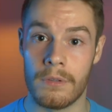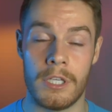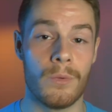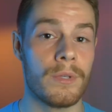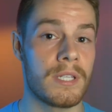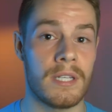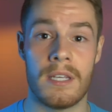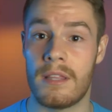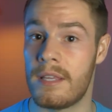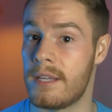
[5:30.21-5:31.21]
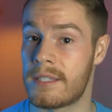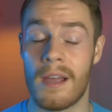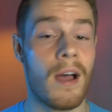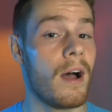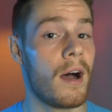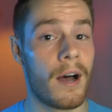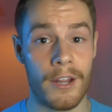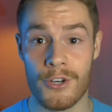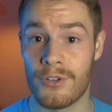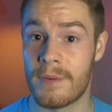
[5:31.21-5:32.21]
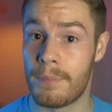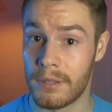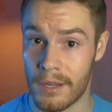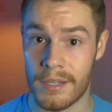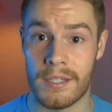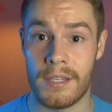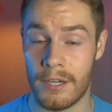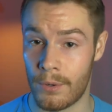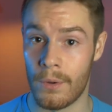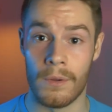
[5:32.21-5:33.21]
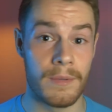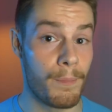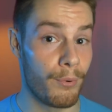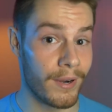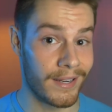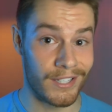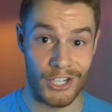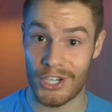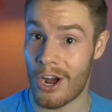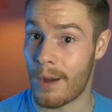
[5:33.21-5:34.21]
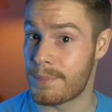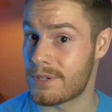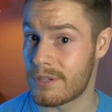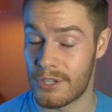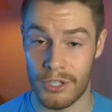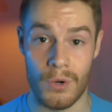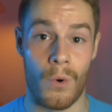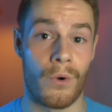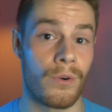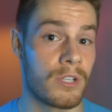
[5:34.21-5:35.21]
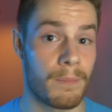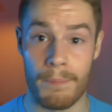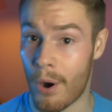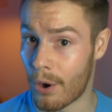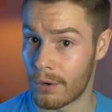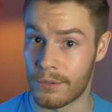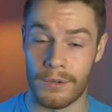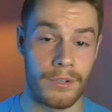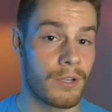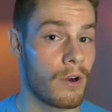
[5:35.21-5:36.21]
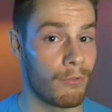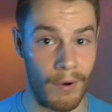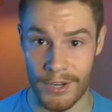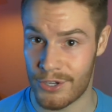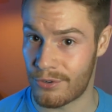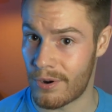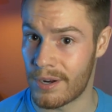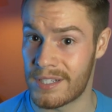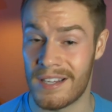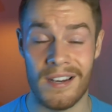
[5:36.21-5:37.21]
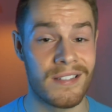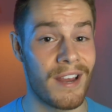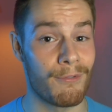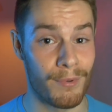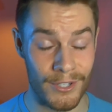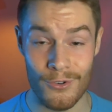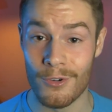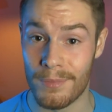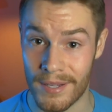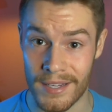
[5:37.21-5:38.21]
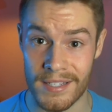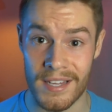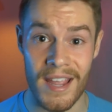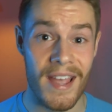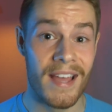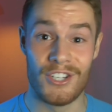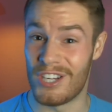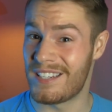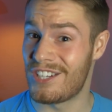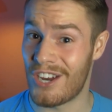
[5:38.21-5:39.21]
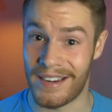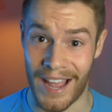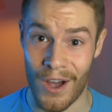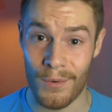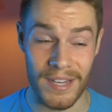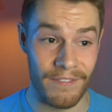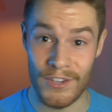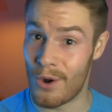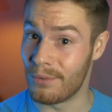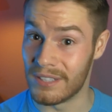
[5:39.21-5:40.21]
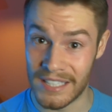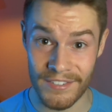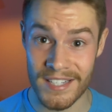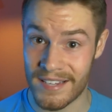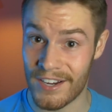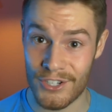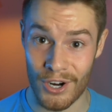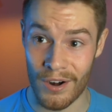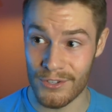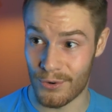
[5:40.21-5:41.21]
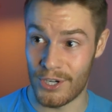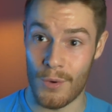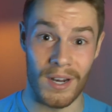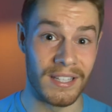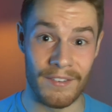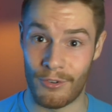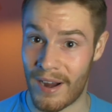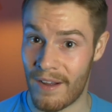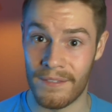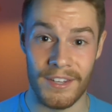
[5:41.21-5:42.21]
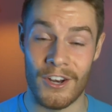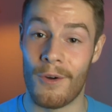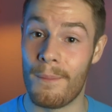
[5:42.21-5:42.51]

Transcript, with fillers: You will see these hundred plus year old brick shops, stores, parlors, restaurants. It is a really cool place just to check out. If you don't live in St. Charles or you don't want to live around, you know,